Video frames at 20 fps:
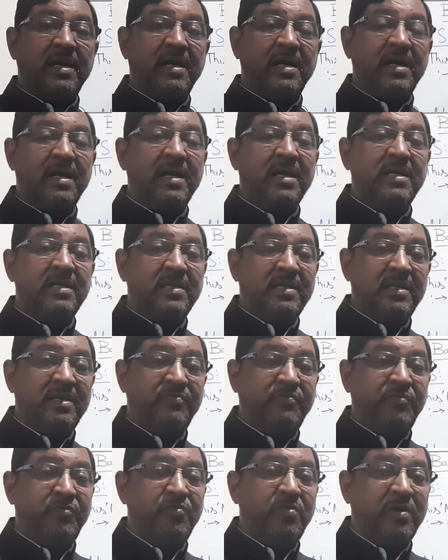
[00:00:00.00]
And
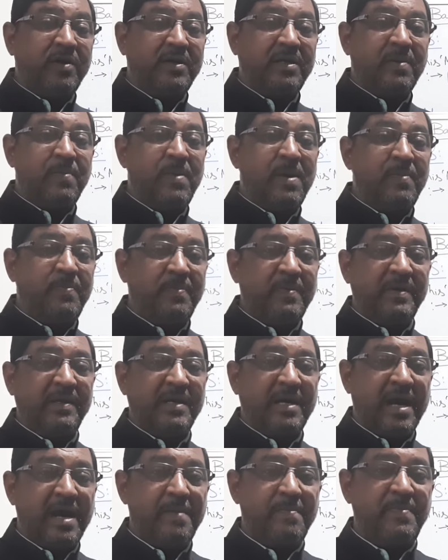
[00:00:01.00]
if you are developing a
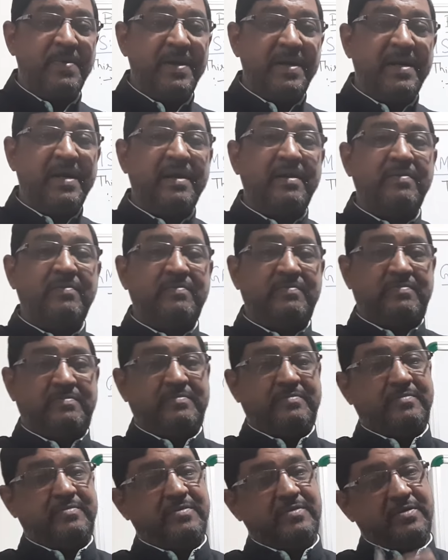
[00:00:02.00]
hybrid and
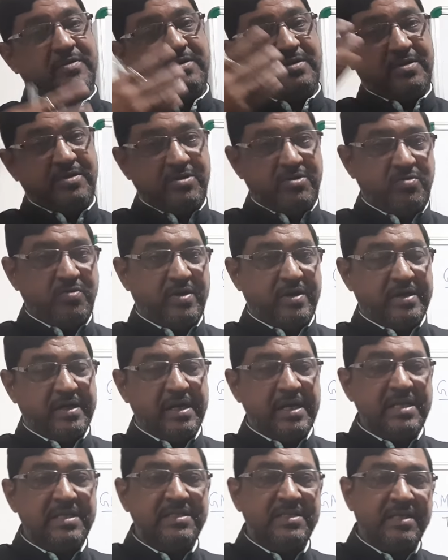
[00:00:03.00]
you are
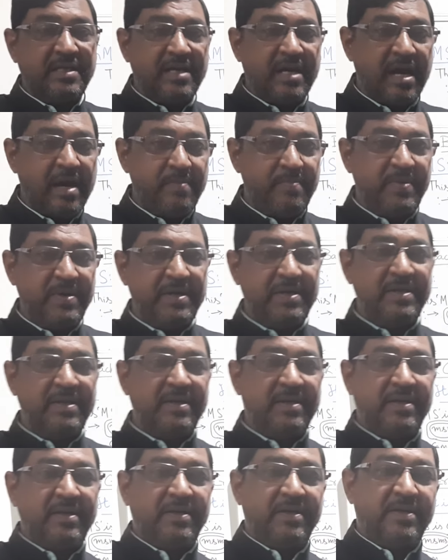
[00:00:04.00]
releasing a hybrid,
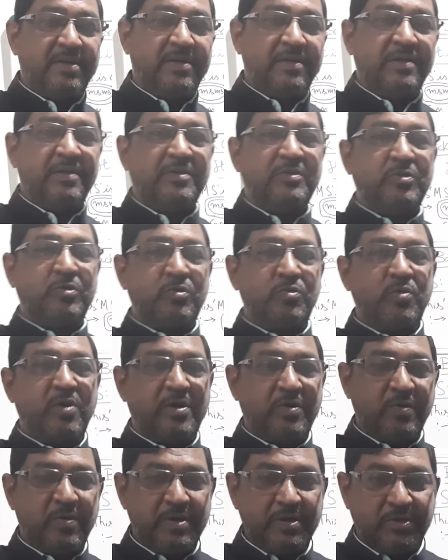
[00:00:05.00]
so you are
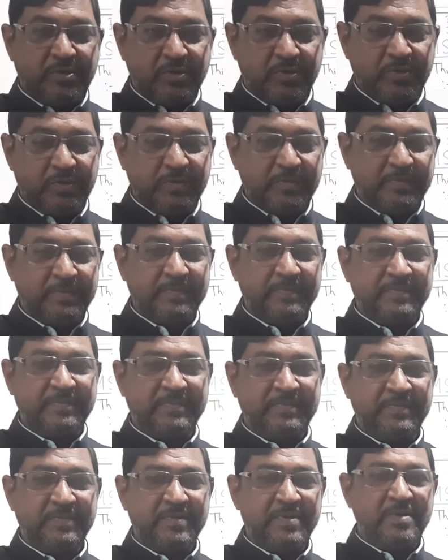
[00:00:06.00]
going to
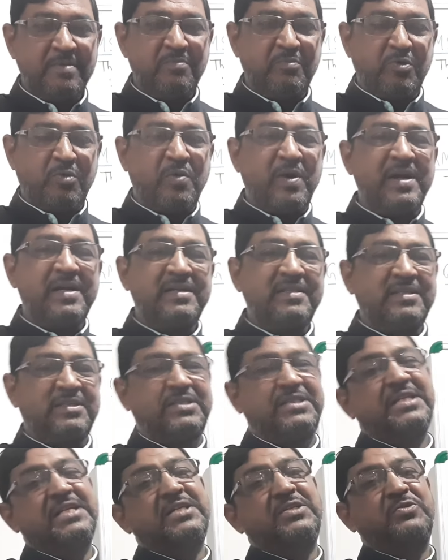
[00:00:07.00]
provide the
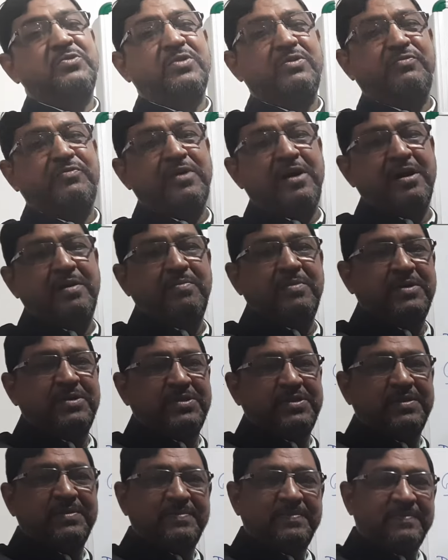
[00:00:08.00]
seed to the
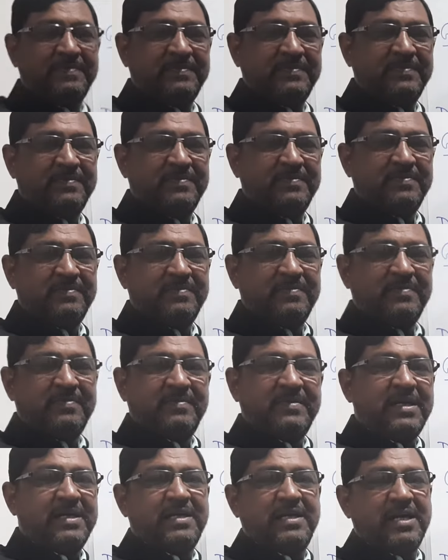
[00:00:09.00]
farmers
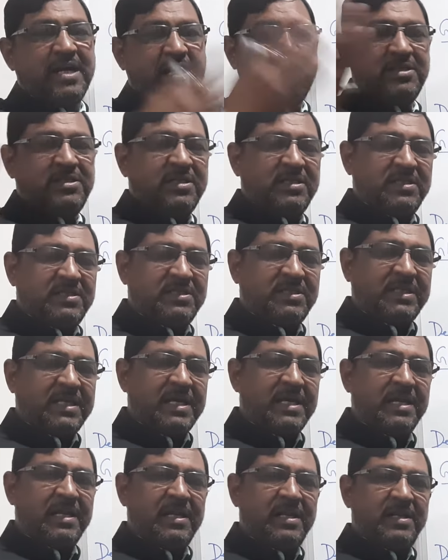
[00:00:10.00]
at larger
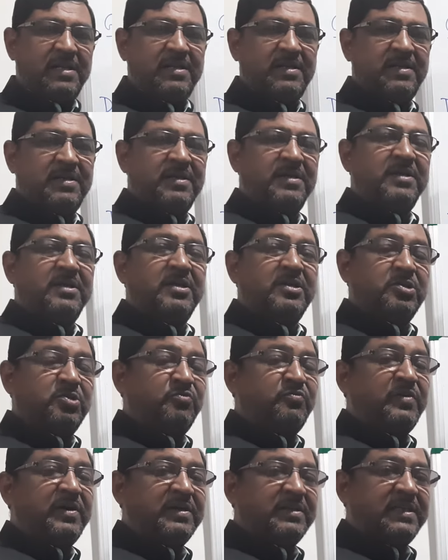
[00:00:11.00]
scale. So
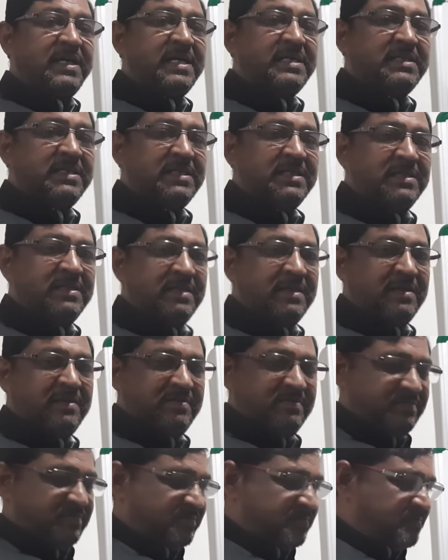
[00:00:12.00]
for that,
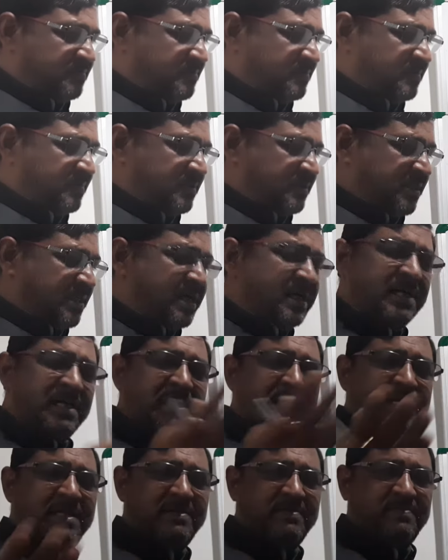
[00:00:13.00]

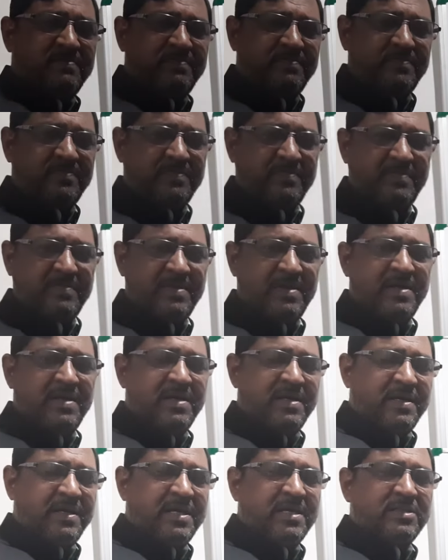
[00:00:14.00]
generally in
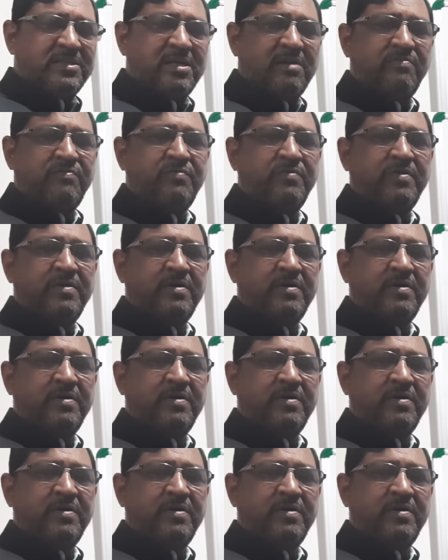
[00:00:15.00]
case of